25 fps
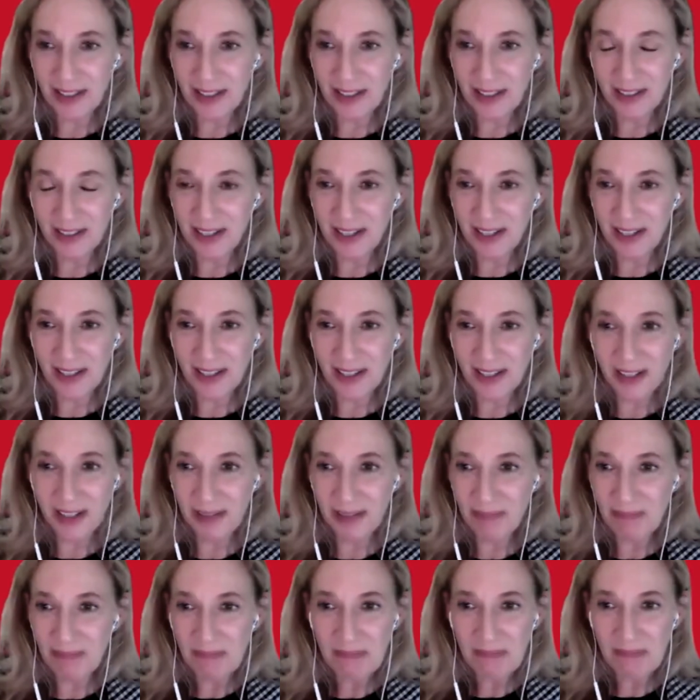uh,
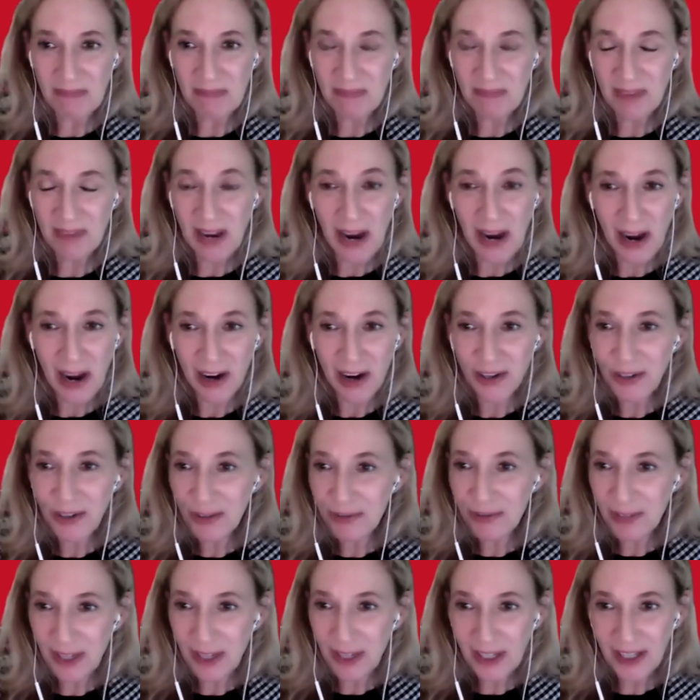
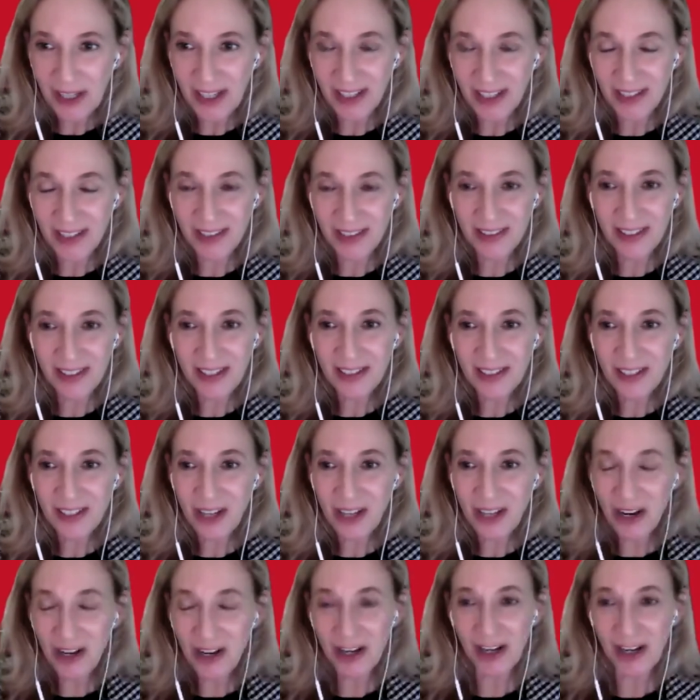aggravating
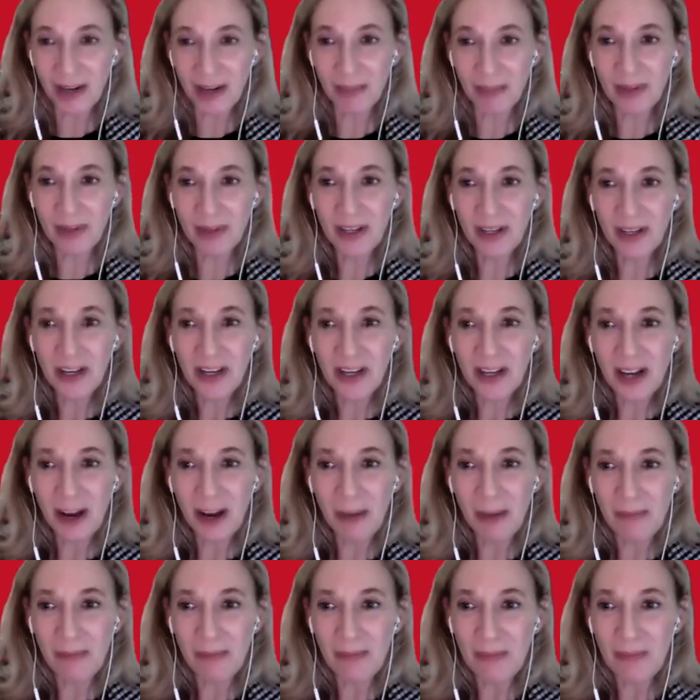time uh,
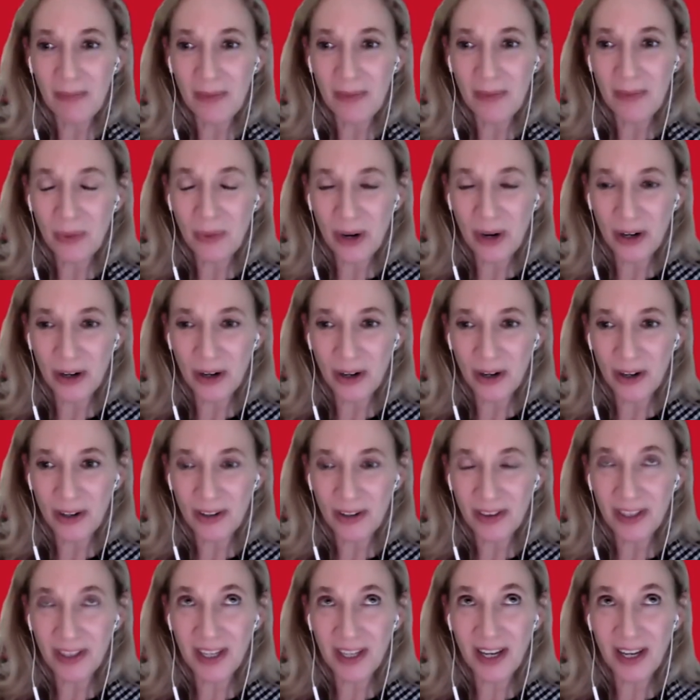where
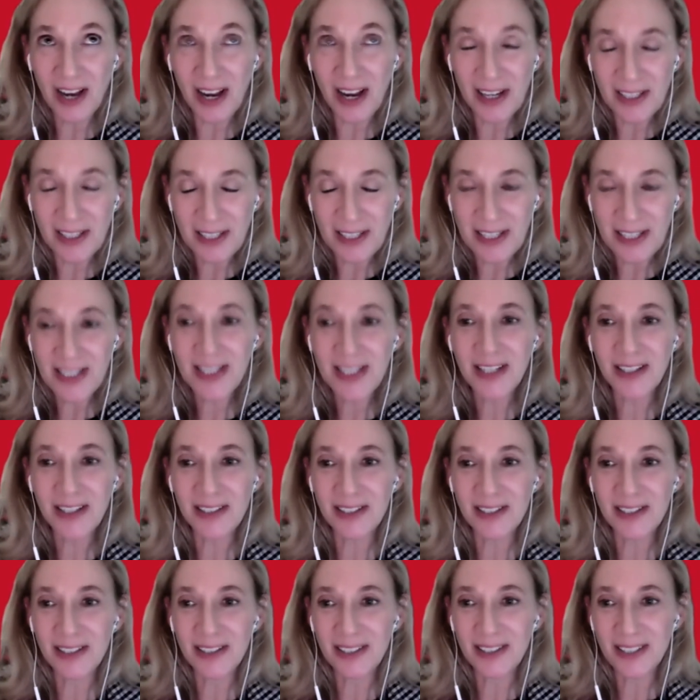the
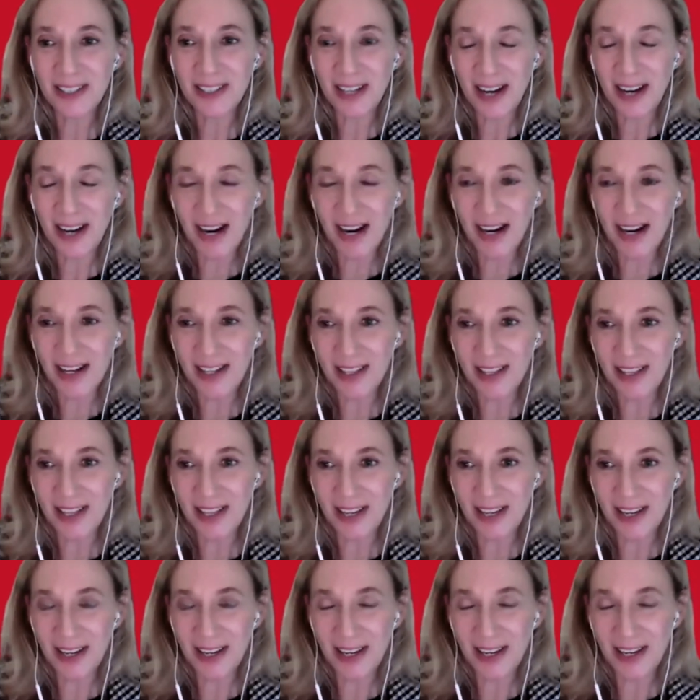ideas and
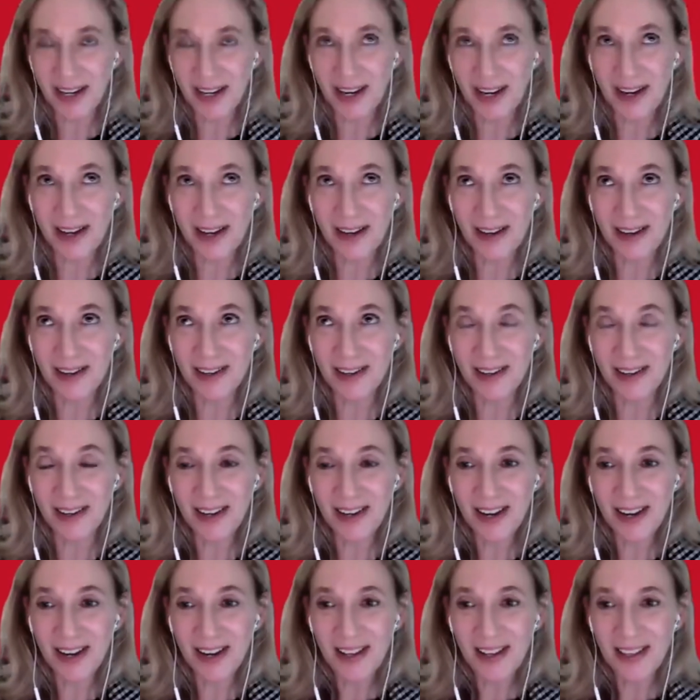the uh,
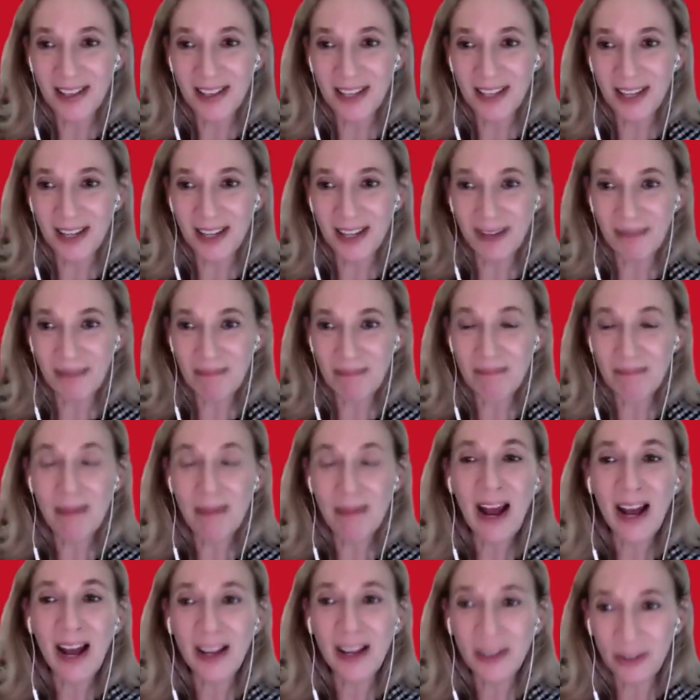the
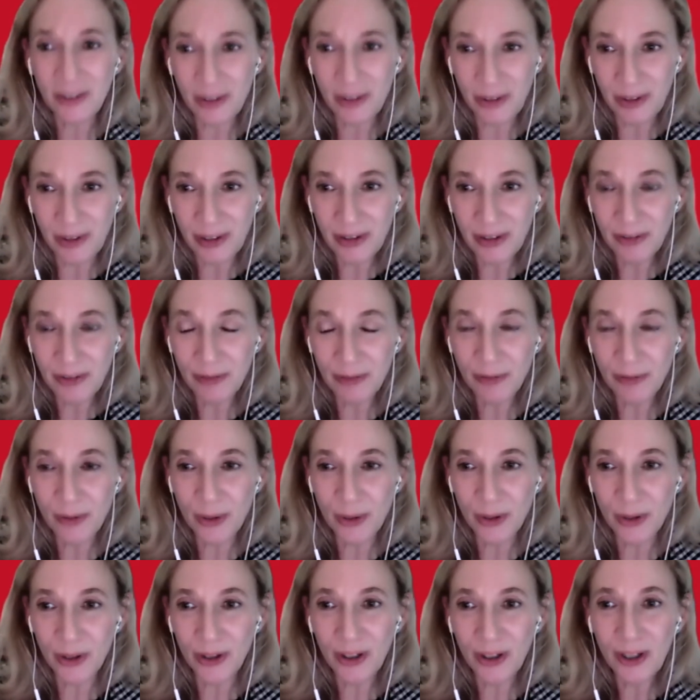battle
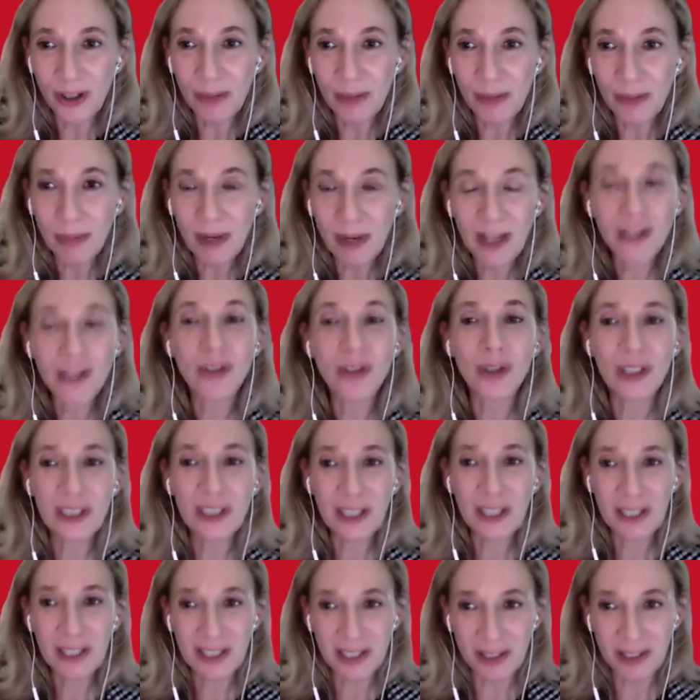for
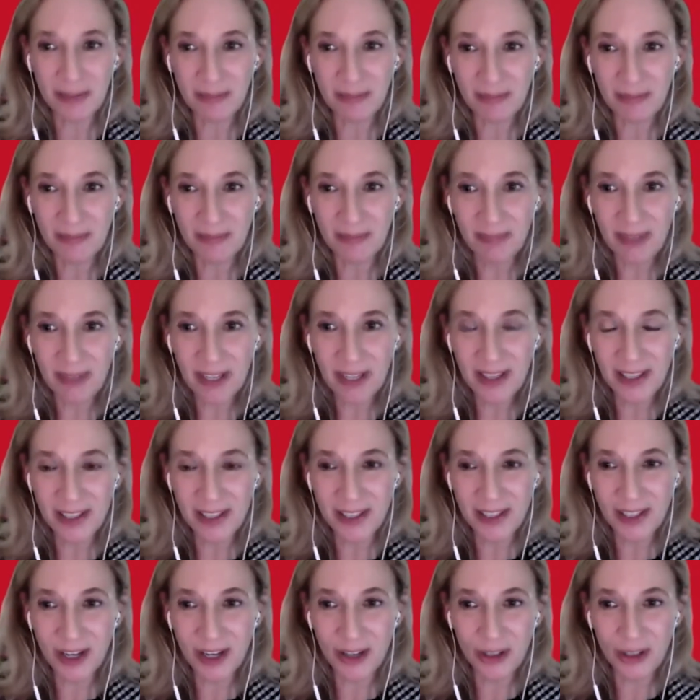patriotism in this
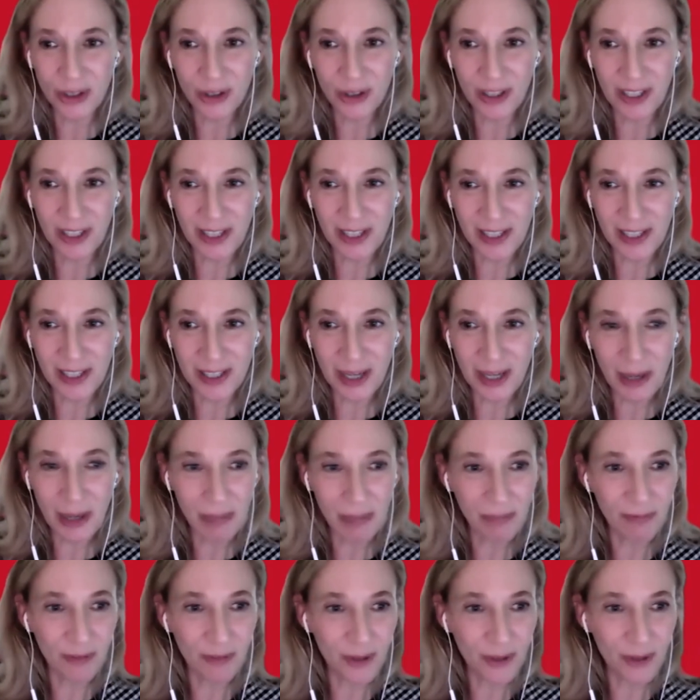country is up
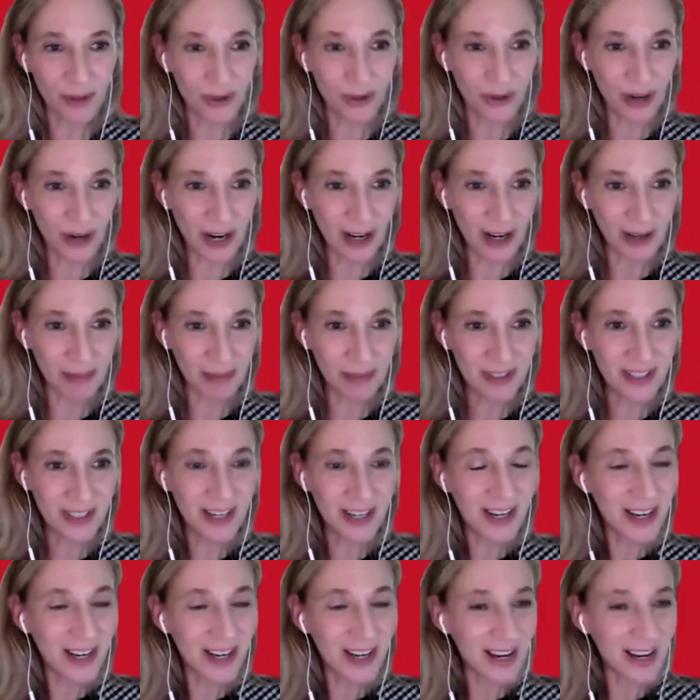for grabs
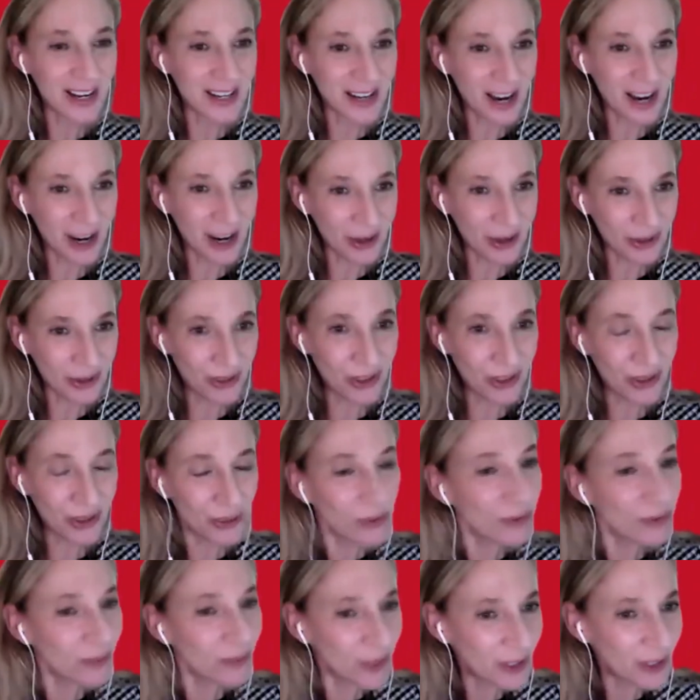and how you
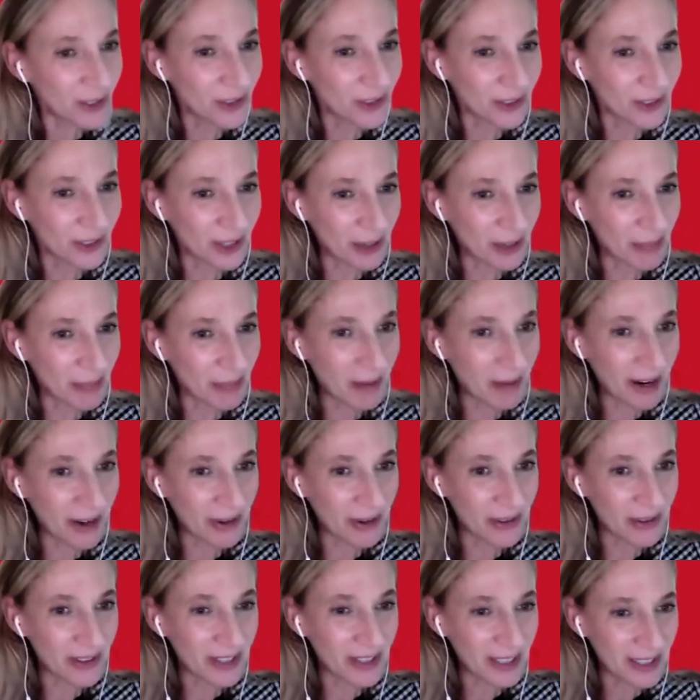feel about
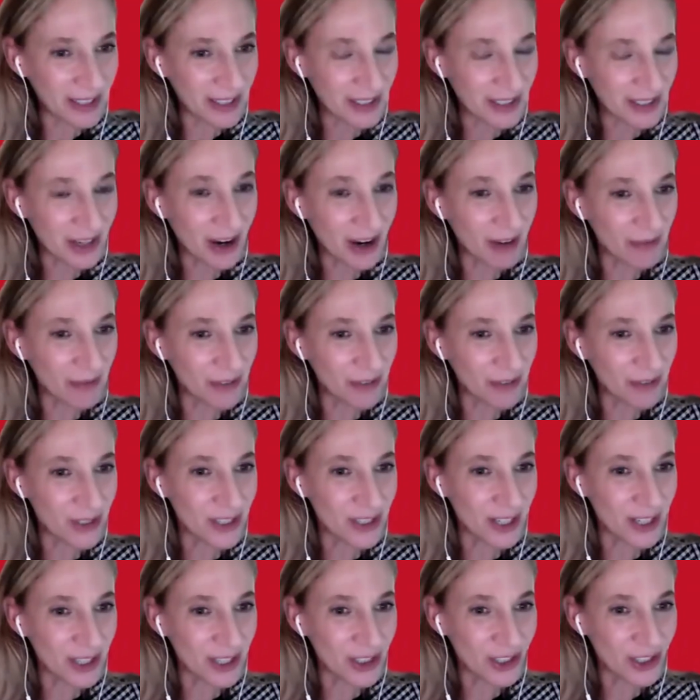these
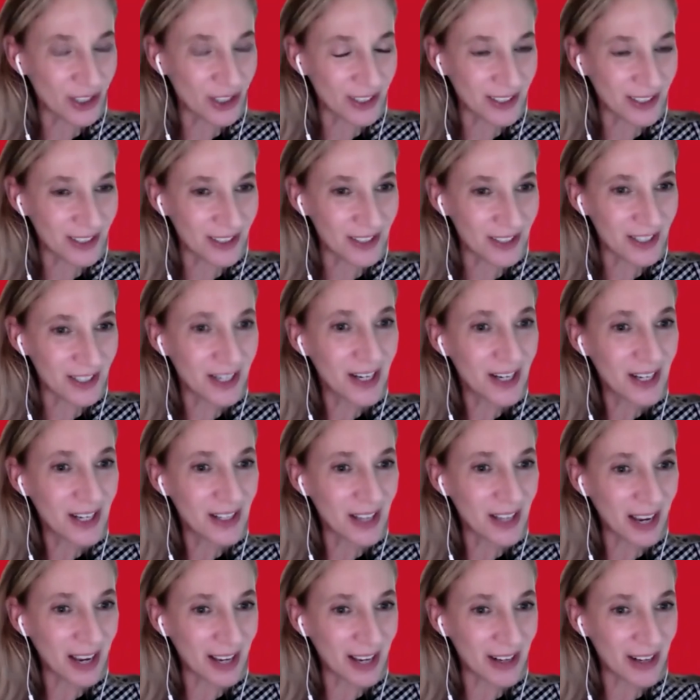conversations
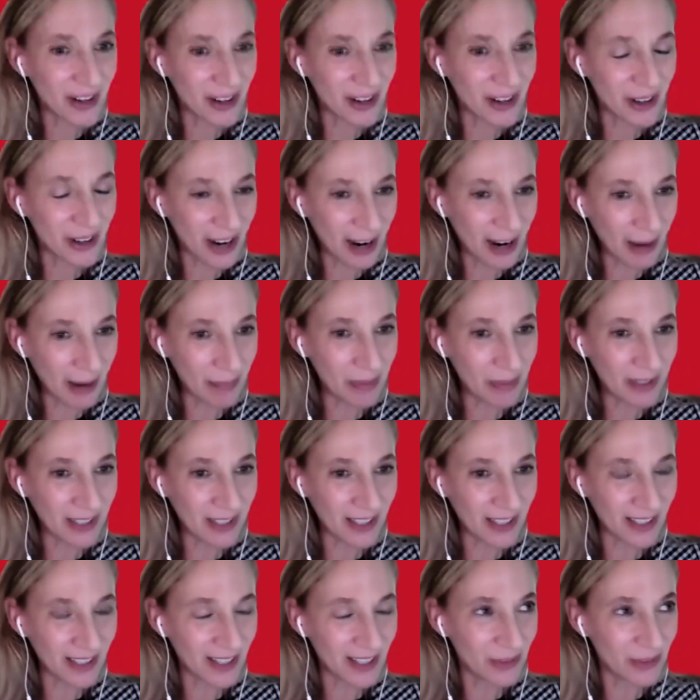that are happening
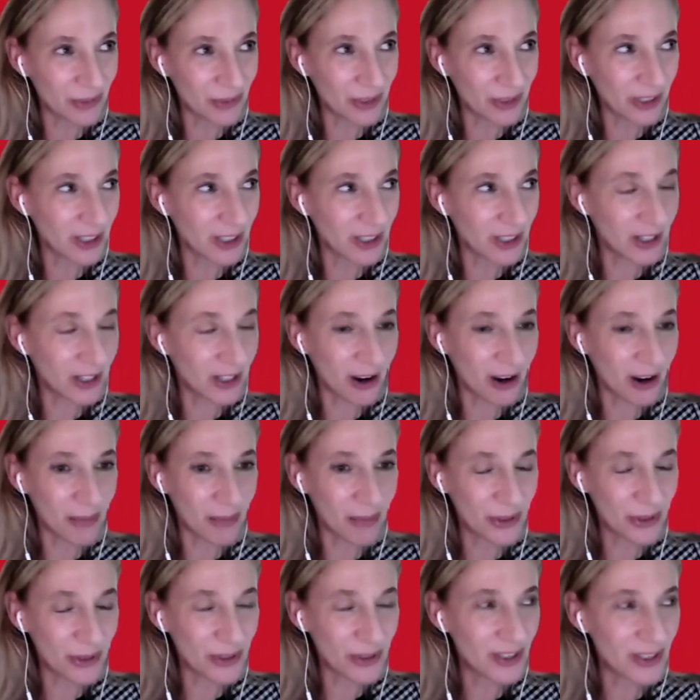and really
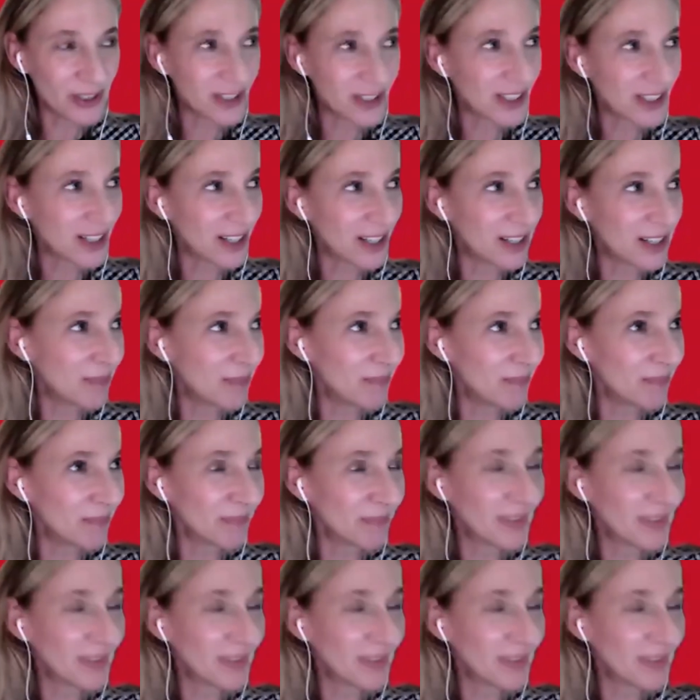almost um,